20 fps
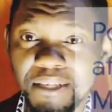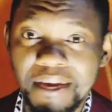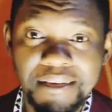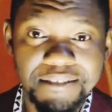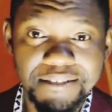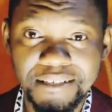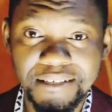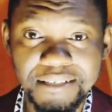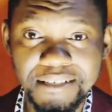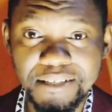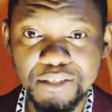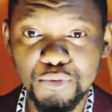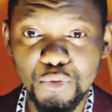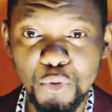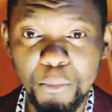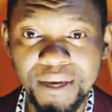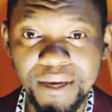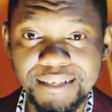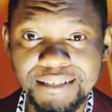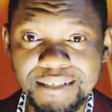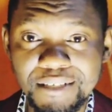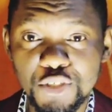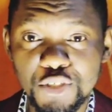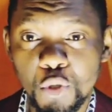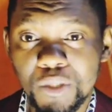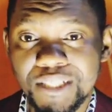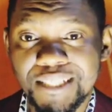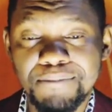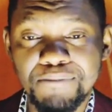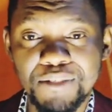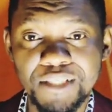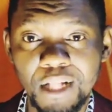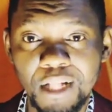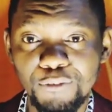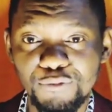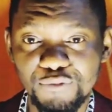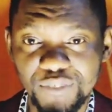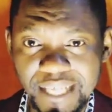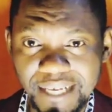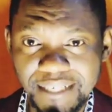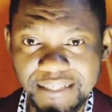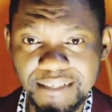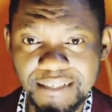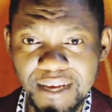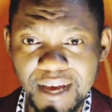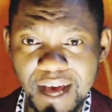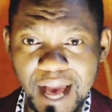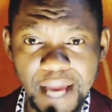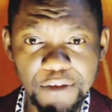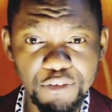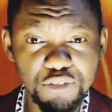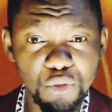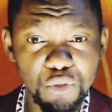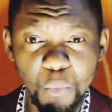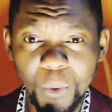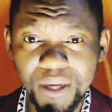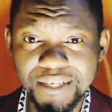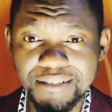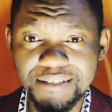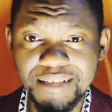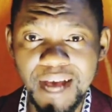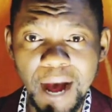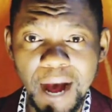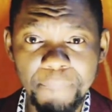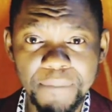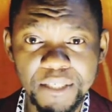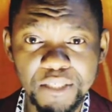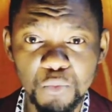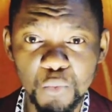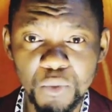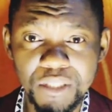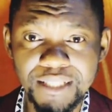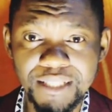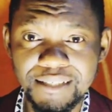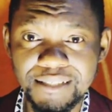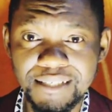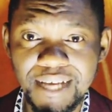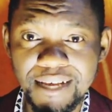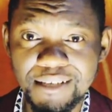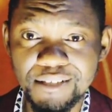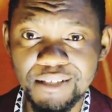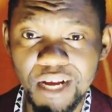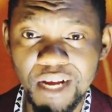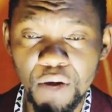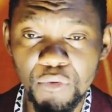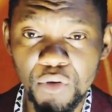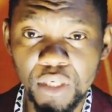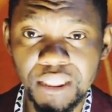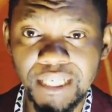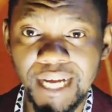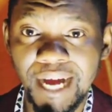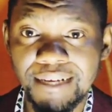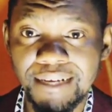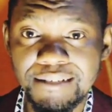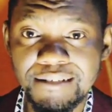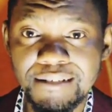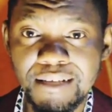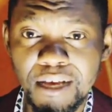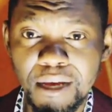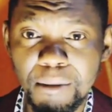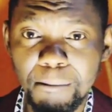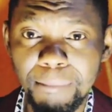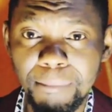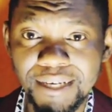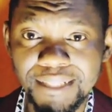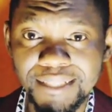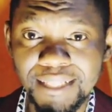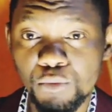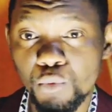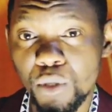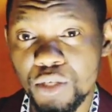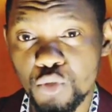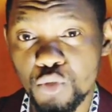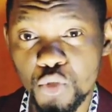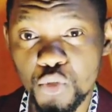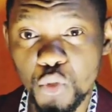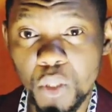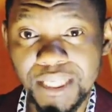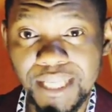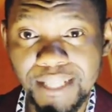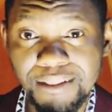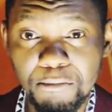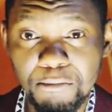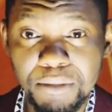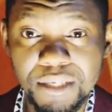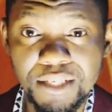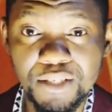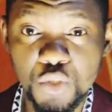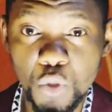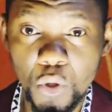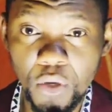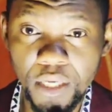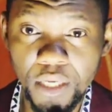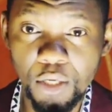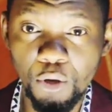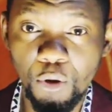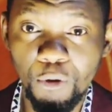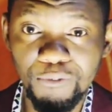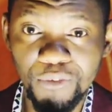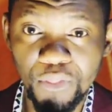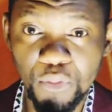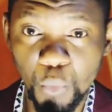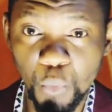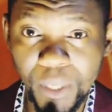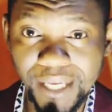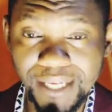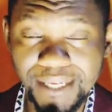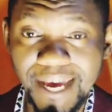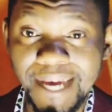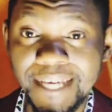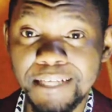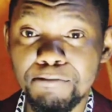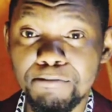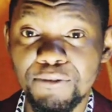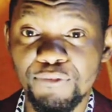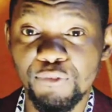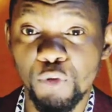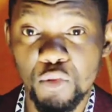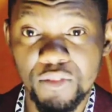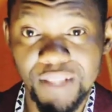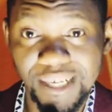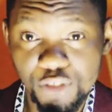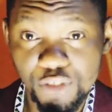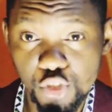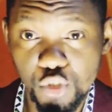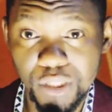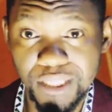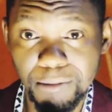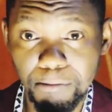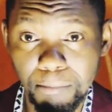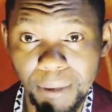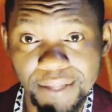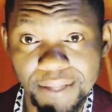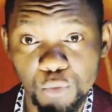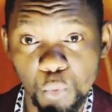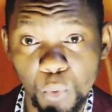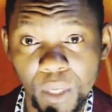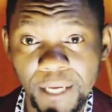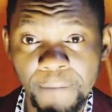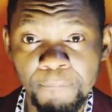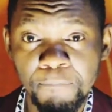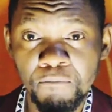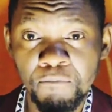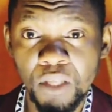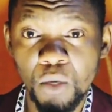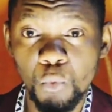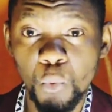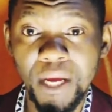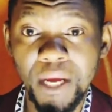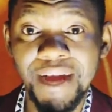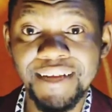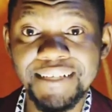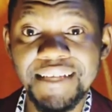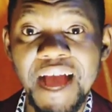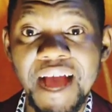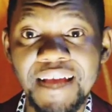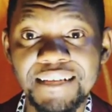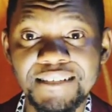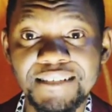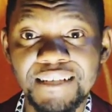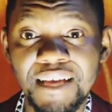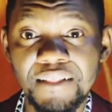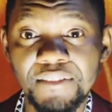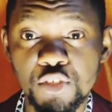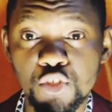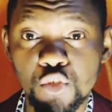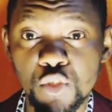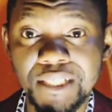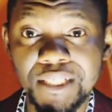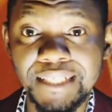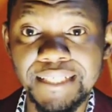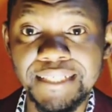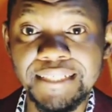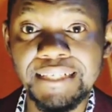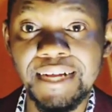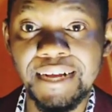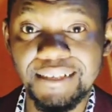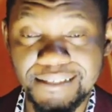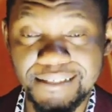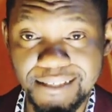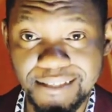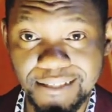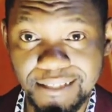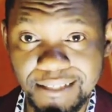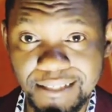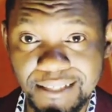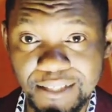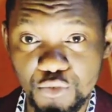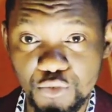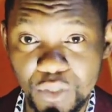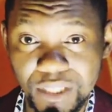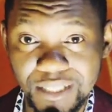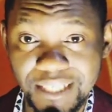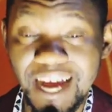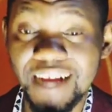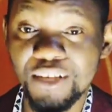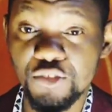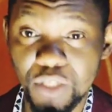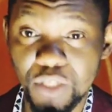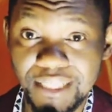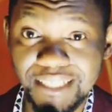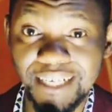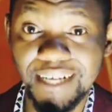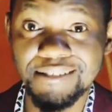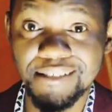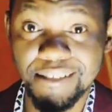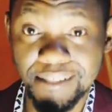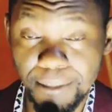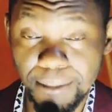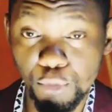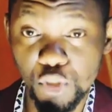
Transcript: entered his room and shot himself dead. I don't know what is happening with these guys carrying guns, but that was also another big story over the week. And before that shooting, by the way, we had had another shooting in Kasese district, actually, Kasese